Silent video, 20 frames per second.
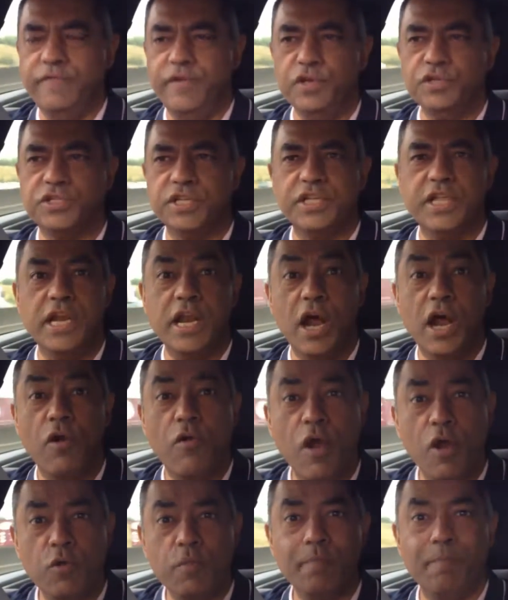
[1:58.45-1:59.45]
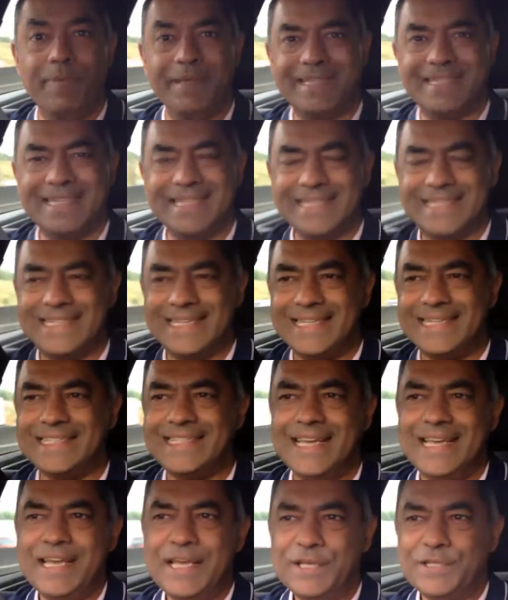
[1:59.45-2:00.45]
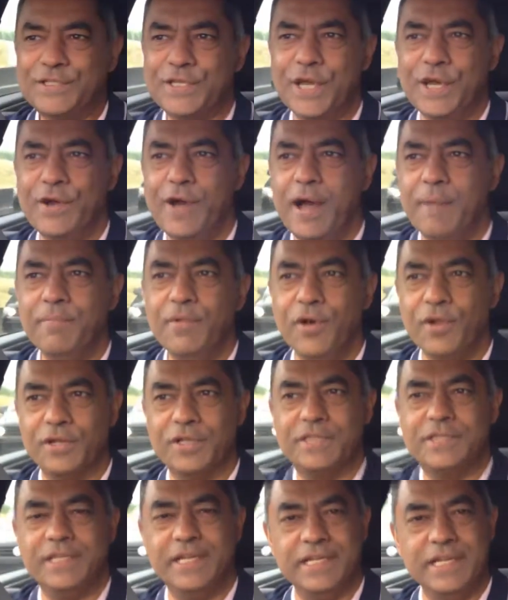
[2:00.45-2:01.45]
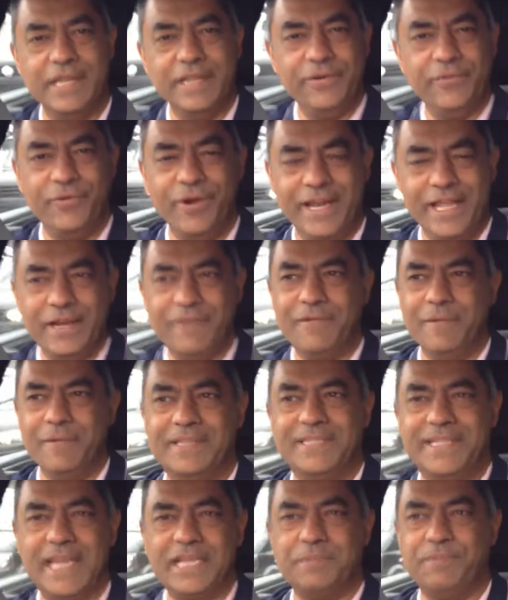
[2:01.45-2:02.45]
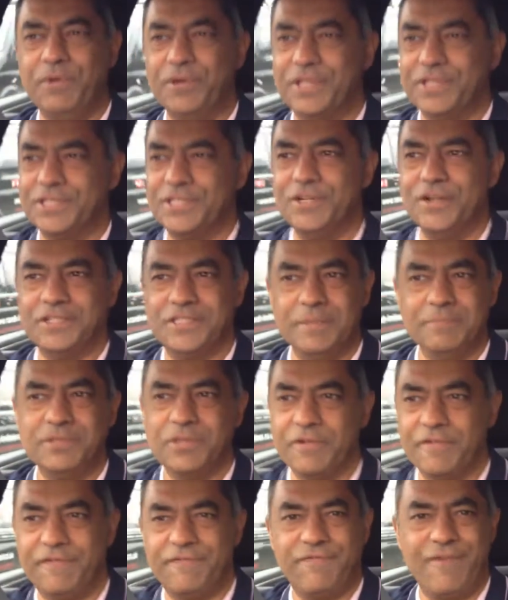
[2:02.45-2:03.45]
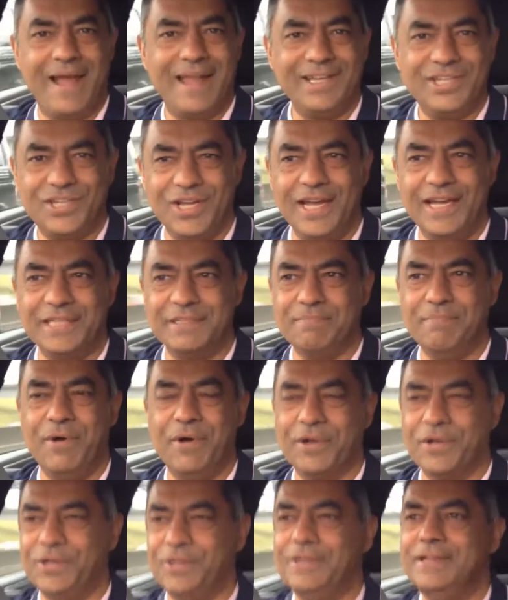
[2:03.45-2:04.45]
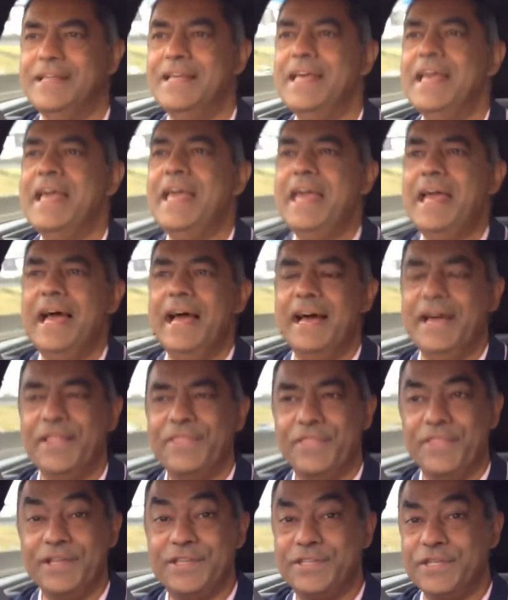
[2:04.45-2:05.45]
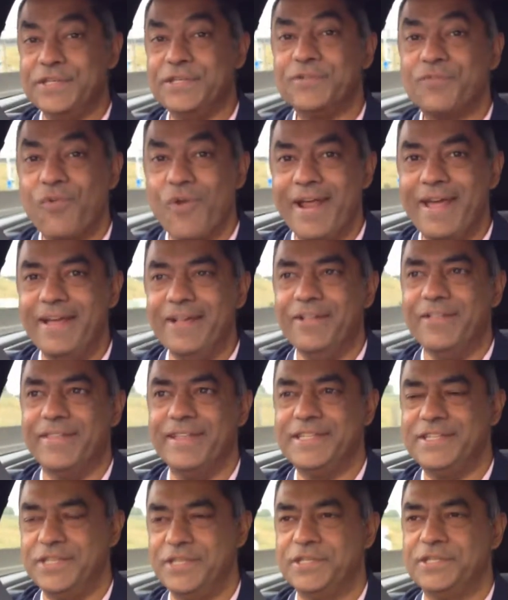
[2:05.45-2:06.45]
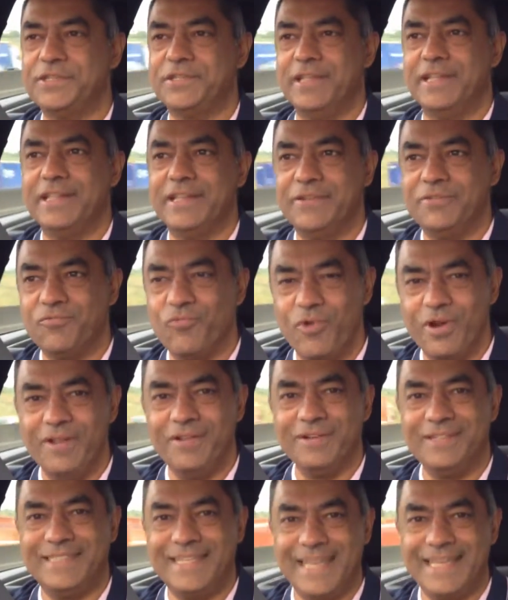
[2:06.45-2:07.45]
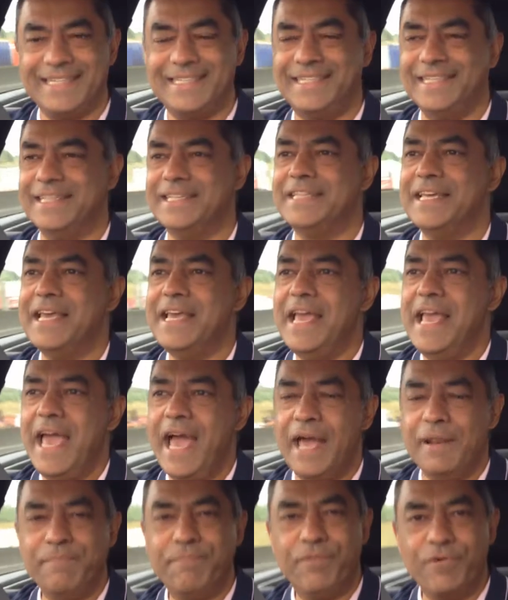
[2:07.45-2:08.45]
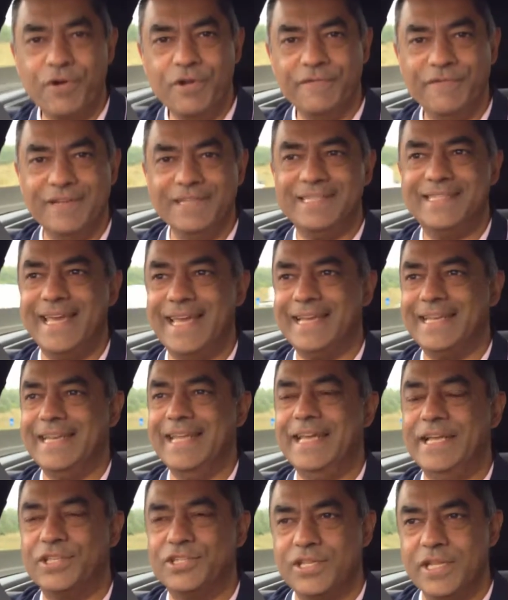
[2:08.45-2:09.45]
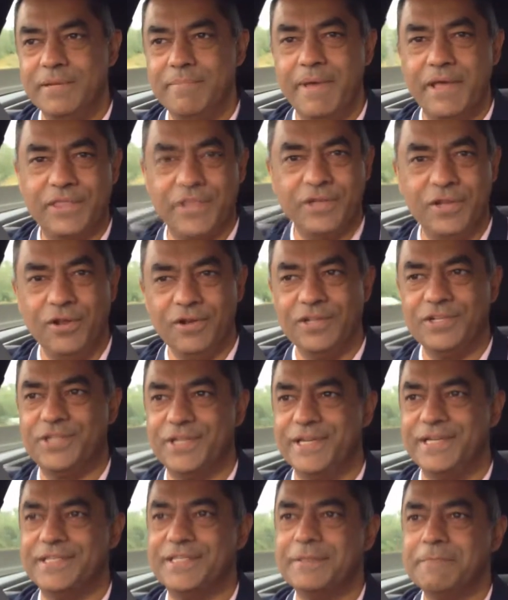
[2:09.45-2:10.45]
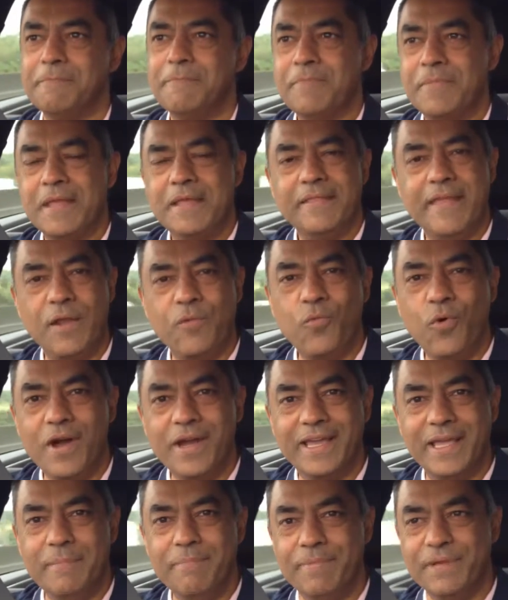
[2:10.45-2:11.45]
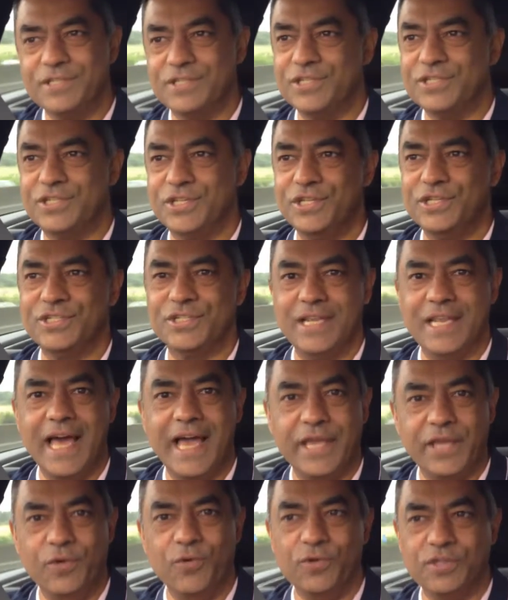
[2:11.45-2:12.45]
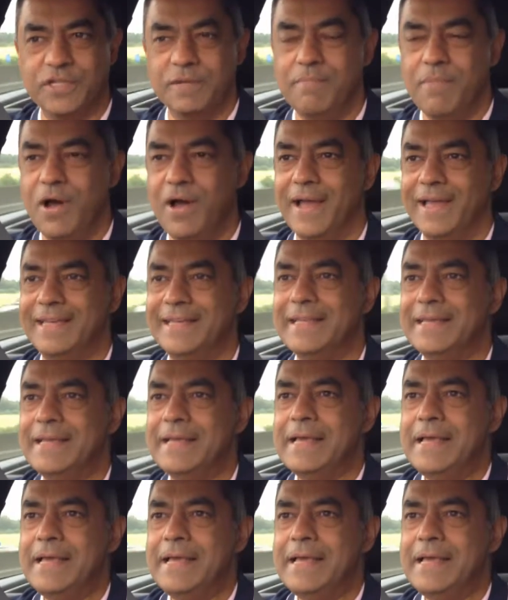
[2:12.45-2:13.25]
We've used it in our own businesses. So I'm not uh, reading a textbook. This is not some sort of franchise model. Uh, this is real. This is real tested and proven techniques and methodologies that work in businesses like yours and mine.